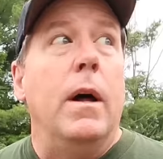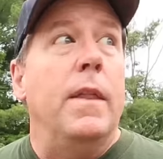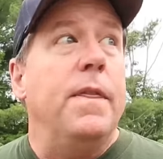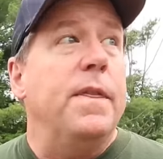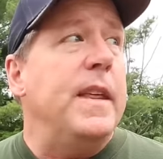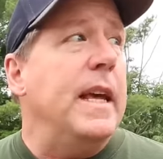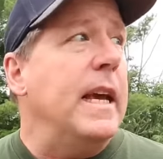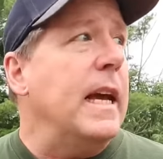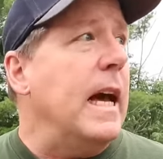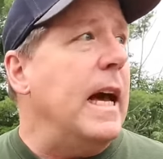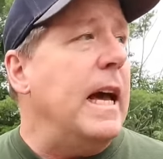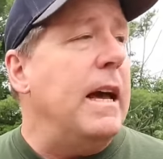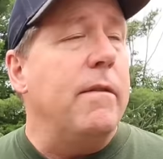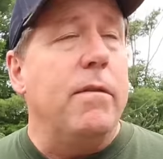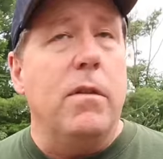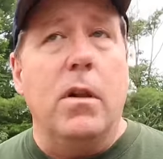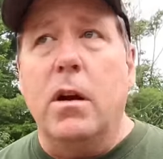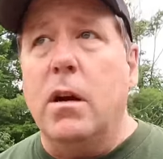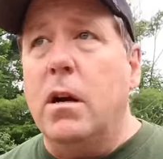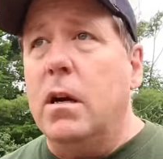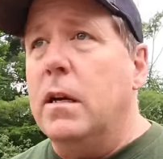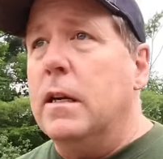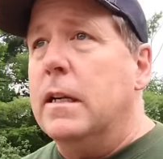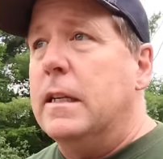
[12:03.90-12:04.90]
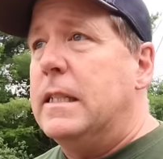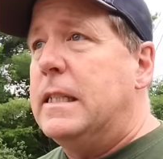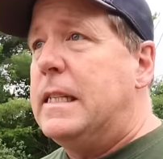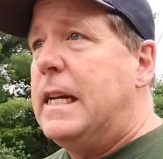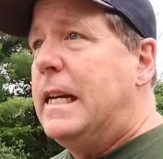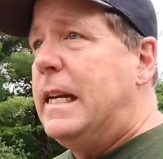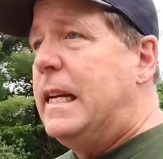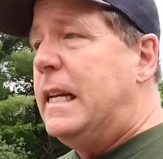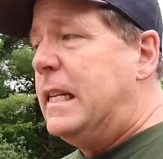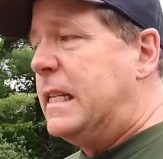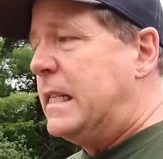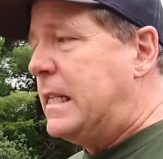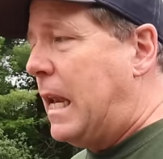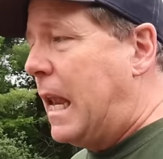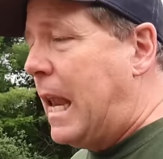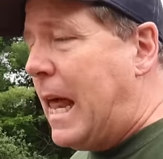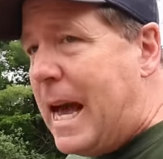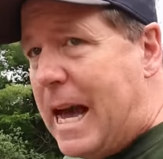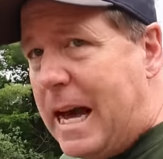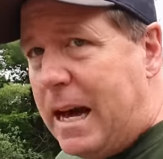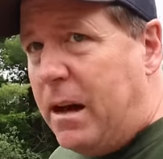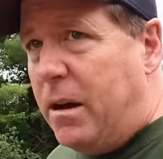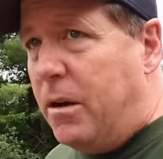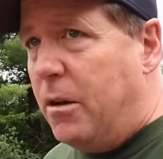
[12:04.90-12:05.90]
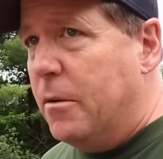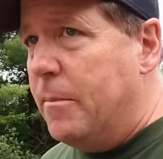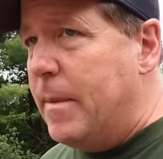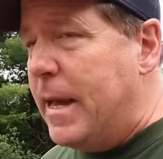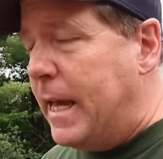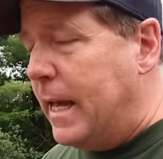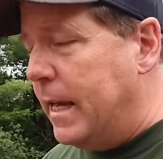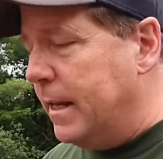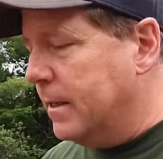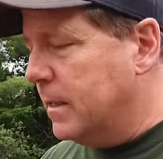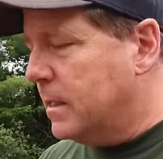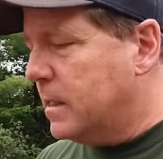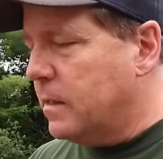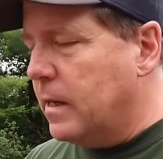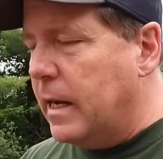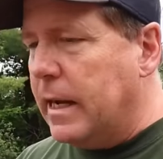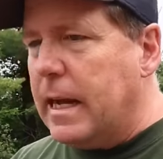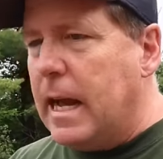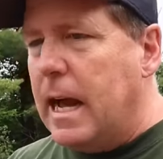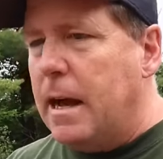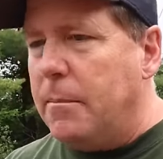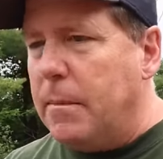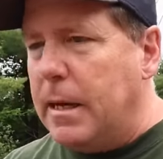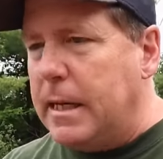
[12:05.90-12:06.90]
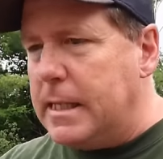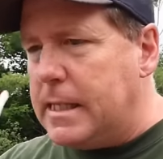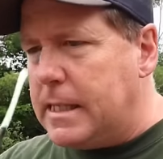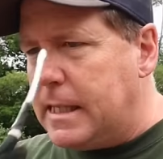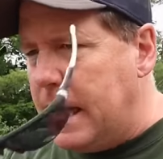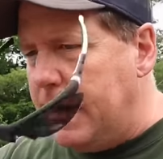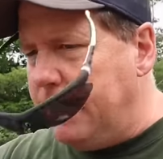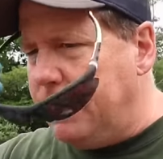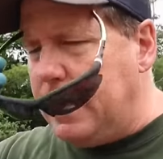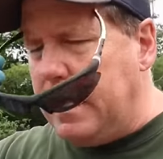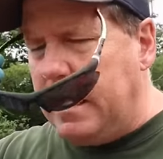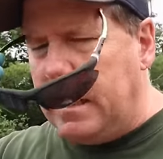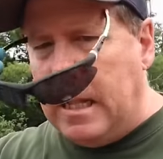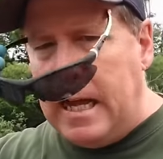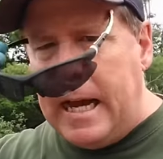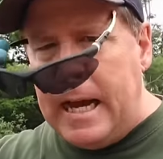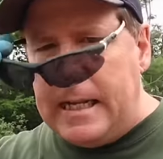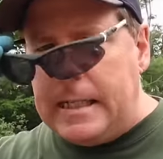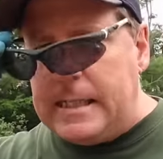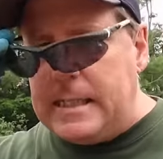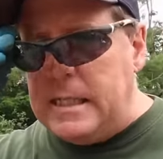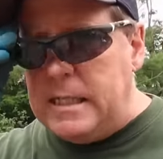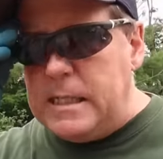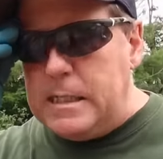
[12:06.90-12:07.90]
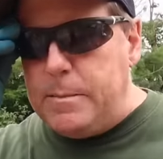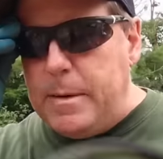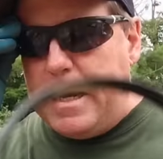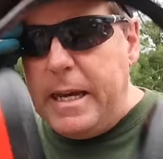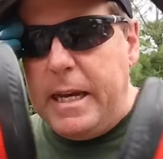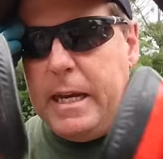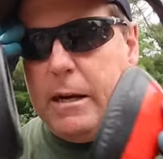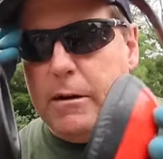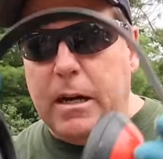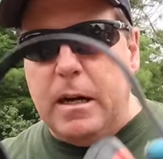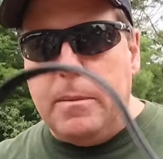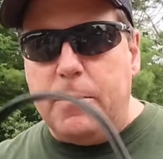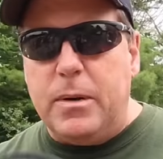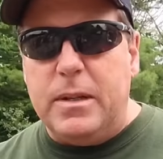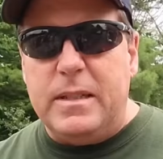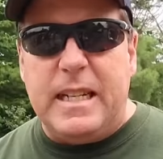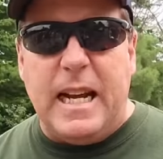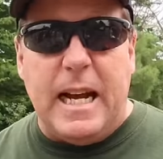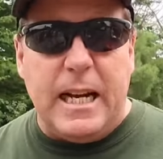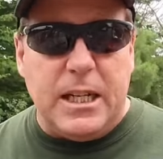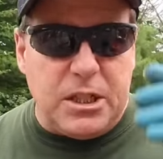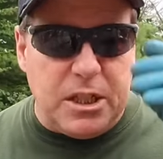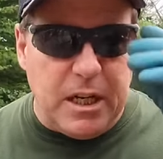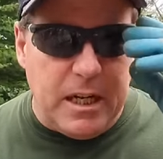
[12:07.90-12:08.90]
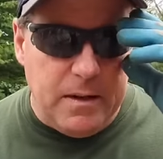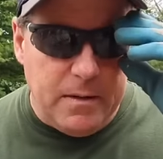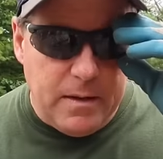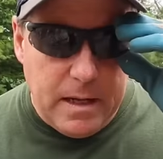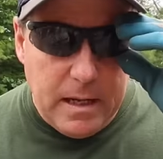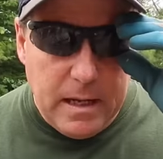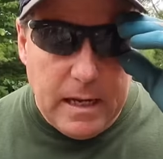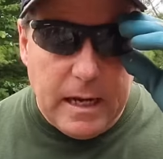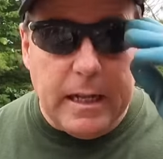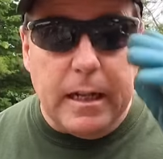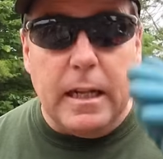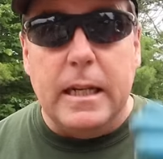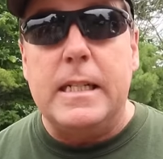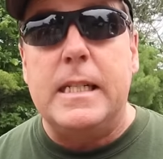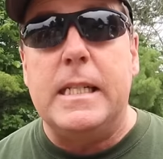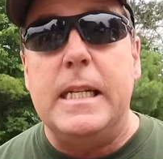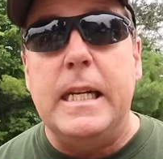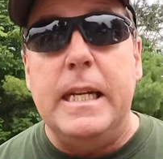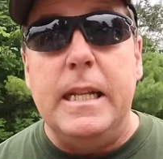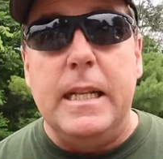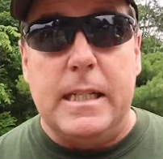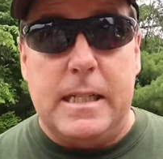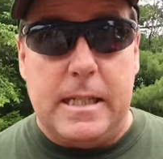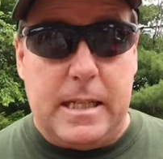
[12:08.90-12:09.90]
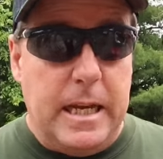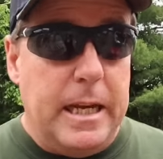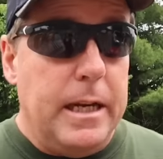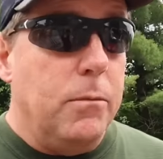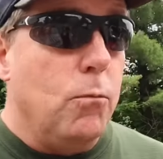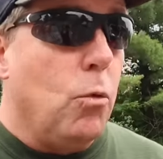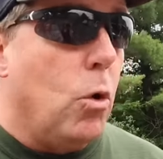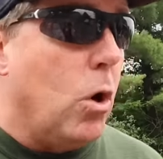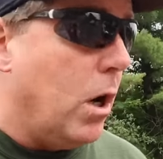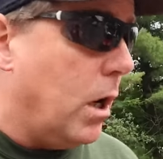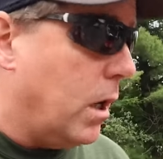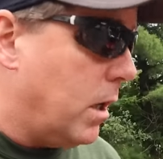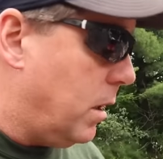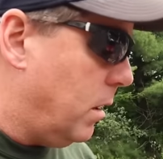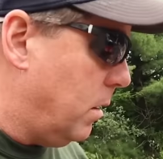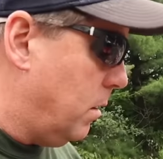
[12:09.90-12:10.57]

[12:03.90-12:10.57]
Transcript: One thing I have learned is it is loud, man. So I got my safety glasses, my hearing protection, and let's see this thing work.